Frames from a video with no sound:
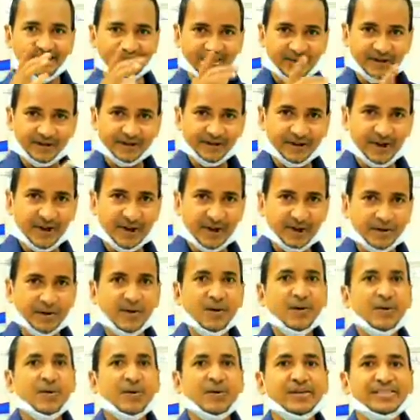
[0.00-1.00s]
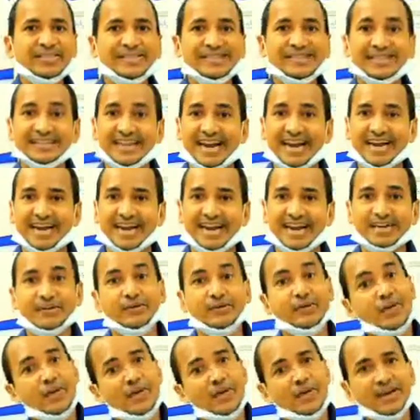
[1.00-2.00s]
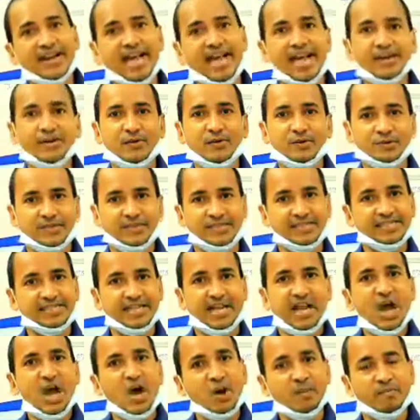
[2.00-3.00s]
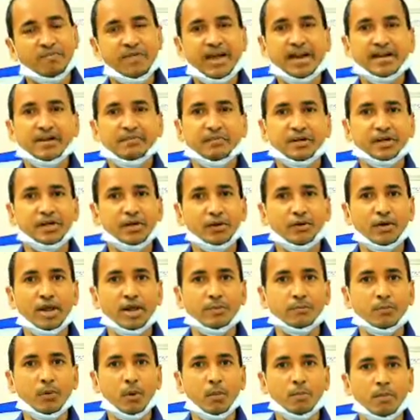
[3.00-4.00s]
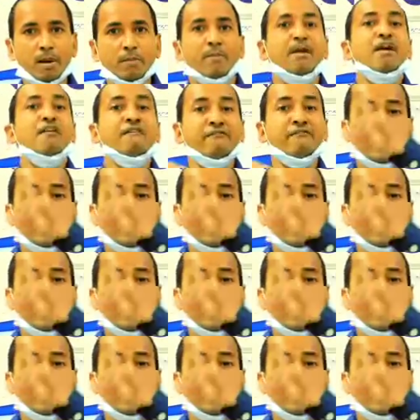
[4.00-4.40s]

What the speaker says: is the drug which is intended to diagnosis of that particular problem.